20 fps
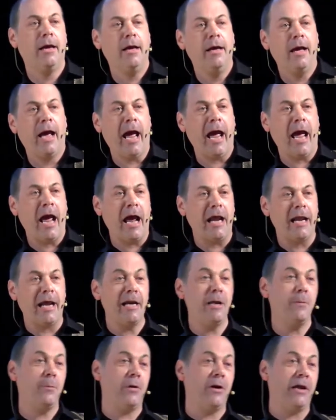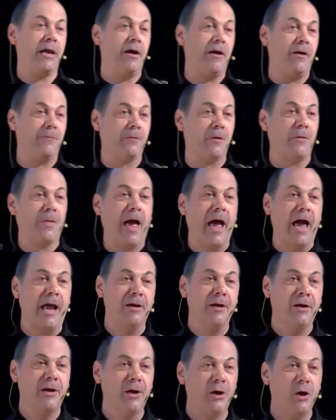And anybody after
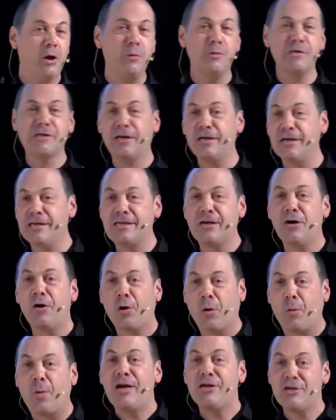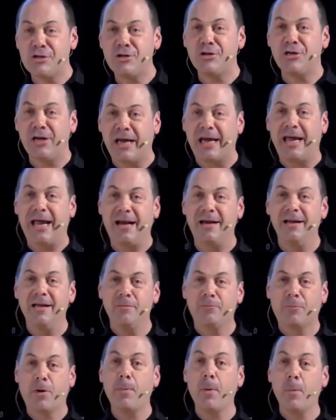that who was going to start questioning
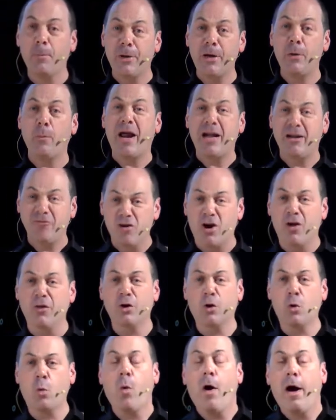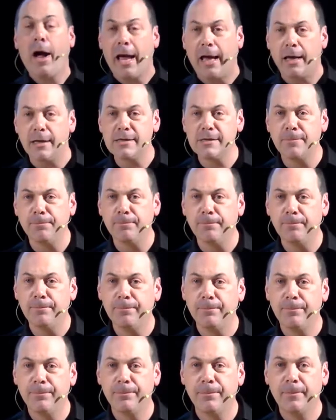it probably went rather quiet.
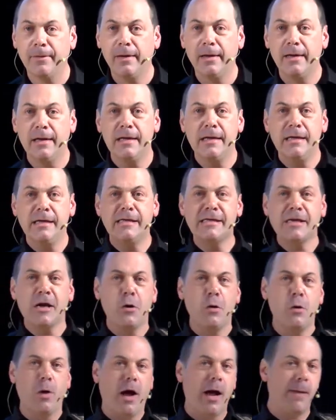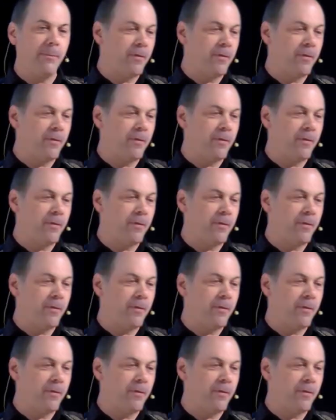So I'm